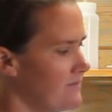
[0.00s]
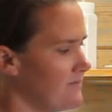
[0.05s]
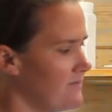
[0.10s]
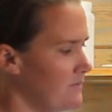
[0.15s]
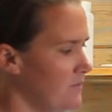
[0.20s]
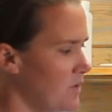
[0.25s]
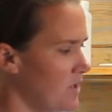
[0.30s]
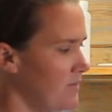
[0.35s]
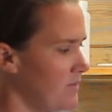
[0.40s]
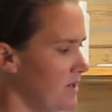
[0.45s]

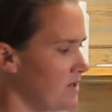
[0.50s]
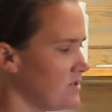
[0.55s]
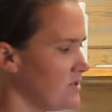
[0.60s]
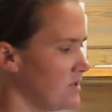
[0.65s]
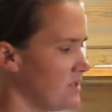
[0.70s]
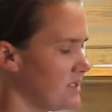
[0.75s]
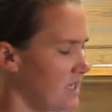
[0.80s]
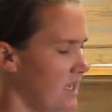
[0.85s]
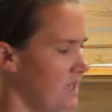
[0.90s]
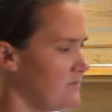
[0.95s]
pretty much
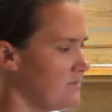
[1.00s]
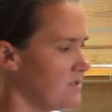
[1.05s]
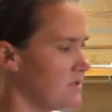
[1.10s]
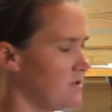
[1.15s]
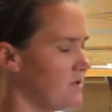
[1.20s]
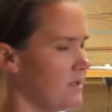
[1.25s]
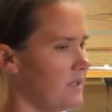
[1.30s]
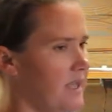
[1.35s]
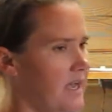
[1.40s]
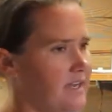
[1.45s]
the same,
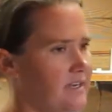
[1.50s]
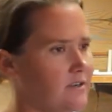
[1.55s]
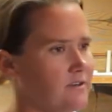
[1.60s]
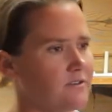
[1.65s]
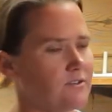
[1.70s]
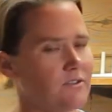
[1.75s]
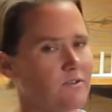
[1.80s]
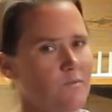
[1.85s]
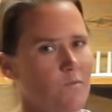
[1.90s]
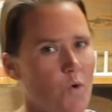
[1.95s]
so a liner,
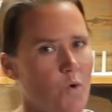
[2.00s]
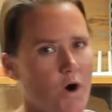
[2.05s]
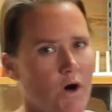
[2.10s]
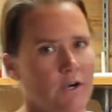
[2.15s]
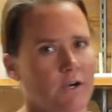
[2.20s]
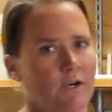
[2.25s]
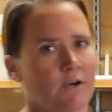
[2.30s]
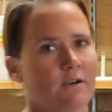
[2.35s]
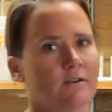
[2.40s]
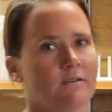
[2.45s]
some
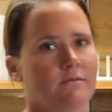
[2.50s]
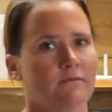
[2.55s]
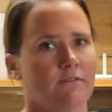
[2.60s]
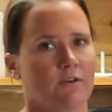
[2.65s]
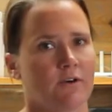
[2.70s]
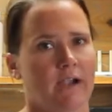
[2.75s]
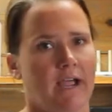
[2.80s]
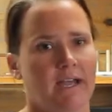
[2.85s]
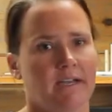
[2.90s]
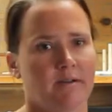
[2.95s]
water
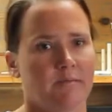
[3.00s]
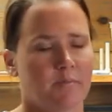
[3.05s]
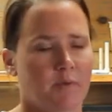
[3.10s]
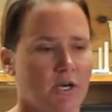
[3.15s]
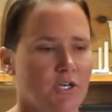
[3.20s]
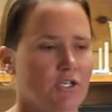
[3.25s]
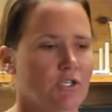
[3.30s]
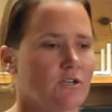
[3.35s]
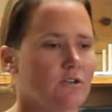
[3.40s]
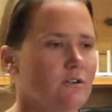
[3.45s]
for added
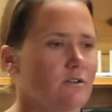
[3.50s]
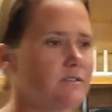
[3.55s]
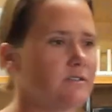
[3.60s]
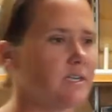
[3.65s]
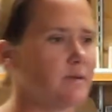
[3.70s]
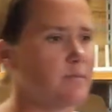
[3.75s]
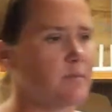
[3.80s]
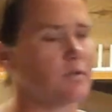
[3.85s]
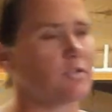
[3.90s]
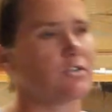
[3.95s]
pressure,
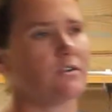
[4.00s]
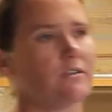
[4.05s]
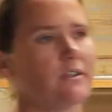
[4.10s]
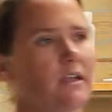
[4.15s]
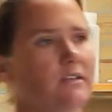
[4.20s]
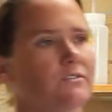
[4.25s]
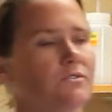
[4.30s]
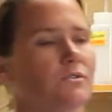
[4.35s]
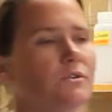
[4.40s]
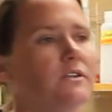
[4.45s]
temperature,
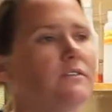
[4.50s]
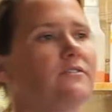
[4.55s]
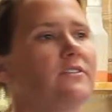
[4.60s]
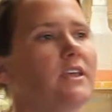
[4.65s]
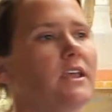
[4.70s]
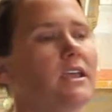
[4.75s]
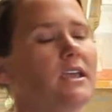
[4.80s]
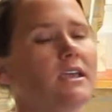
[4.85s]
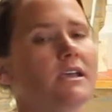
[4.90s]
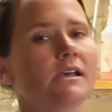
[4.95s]
that sort of
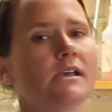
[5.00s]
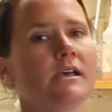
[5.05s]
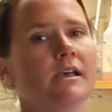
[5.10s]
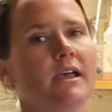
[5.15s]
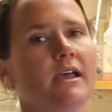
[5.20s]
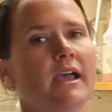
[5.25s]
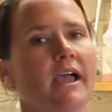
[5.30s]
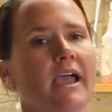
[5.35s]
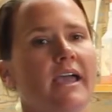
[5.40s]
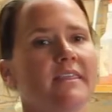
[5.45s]
thing.
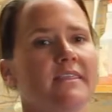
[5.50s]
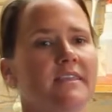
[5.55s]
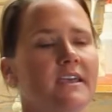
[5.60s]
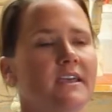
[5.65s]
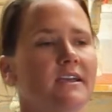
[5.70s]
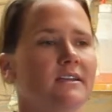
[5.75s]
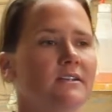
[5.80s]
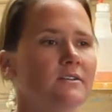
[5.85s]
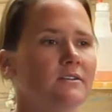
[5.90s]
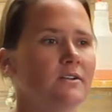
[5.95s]
And
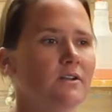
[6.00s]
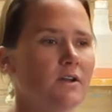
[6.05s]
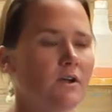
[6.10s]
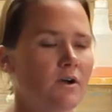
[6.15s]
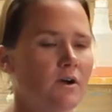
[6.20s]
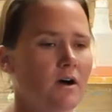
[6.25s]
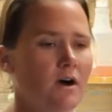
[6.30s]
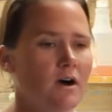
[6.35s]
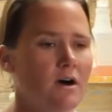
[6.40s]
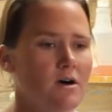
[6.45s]
then
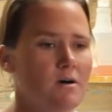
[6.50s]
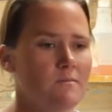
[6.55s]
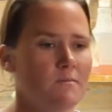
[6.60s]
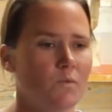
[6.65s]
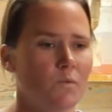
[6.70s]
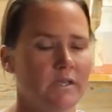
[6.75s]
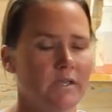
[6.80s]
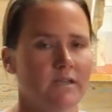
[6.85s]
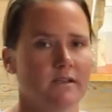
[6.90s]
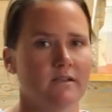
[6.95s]
um,
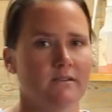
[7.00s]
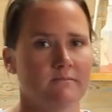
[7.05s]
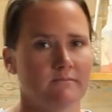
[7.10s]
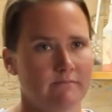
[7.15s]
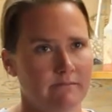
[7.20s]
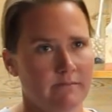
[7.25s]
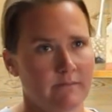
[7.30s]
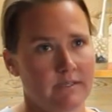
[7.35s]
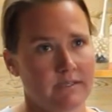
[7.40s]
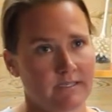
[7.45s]
we
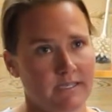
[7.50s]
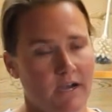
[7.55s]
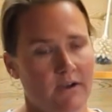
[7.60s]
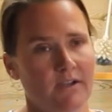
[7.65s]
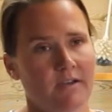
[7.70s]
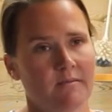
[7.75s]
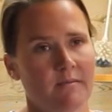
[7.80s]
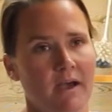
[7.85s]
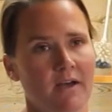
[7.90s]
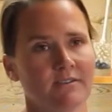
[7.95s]
the
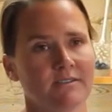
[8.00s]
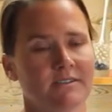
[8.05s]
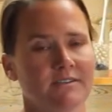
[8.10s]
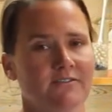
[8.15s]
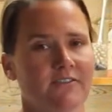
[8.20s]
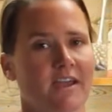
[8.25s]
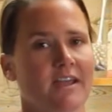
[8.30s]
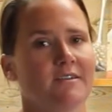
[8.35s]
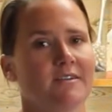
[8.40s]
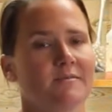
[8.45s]
stallion mounts the
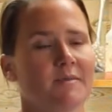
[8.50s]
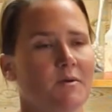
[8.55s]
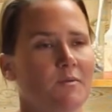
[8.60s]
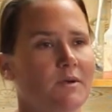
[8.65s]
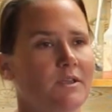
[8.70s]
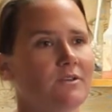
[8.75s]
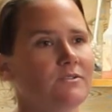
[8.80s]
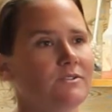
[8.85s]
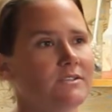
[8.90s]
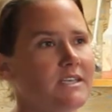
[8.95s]
phantom and we
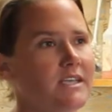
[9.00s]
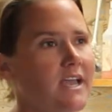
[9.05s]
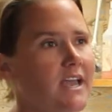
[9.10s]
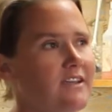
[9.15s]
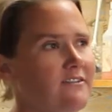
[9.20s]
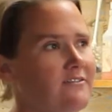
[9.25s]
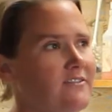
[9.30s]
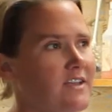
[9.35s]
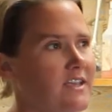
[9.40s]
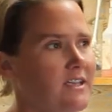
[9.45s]
use the
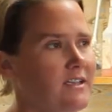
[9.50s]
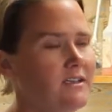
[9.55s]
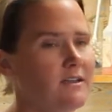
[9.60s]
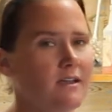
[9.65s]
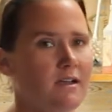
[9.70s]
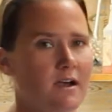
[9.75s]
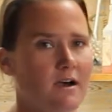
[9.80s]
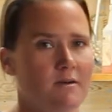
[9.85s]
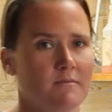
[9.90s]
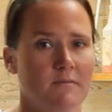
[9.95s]

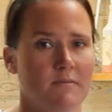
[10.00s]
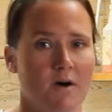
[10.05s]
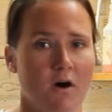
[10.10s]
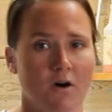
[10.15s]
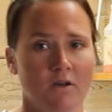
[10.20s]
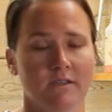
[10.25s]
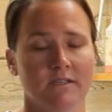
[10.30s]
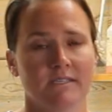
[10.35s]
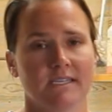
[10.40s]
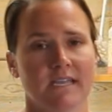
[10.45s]
AV um,
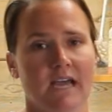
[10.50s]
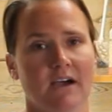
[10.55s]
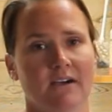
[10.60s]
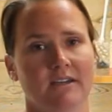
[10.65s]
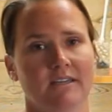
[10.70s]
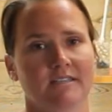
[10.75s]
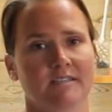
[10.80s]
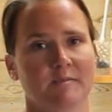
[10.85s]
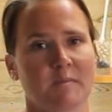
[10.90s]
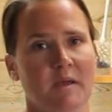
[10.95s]
on the
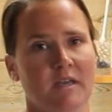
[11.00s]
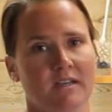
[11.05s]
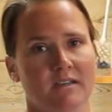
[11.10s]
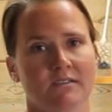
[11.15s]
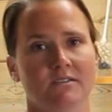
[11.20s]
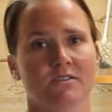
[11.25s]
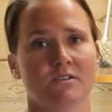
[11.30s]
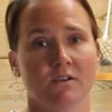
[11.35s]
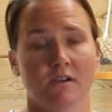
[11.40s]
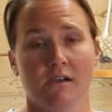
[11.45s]
stallion's
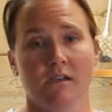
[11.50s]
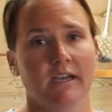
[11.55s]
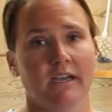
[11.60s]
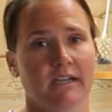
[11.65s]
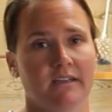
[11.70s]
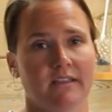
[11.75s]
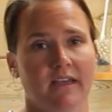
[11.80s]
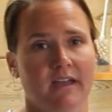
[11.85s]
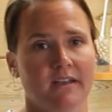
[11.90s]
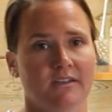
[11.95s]
penis to
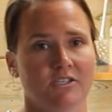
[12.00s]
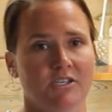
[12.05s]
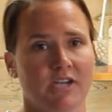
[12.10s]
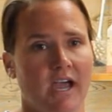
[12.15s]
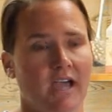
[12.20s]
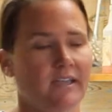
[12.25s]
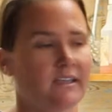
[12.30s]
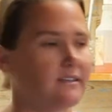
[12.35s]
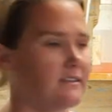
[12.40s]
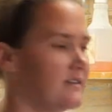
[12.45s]
collect that
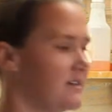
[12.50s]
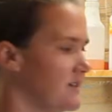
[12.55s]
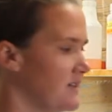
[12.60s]
ejaculate